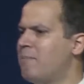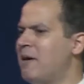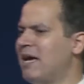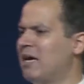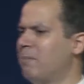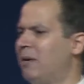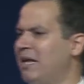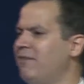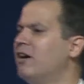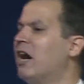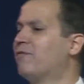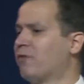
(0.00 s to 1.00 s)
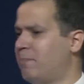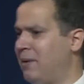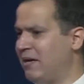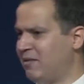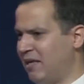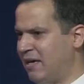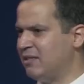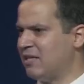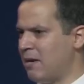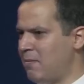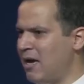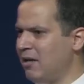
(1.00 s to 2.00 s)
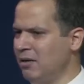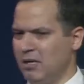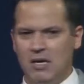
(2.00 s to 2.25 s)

big and believe God for big things. Amen.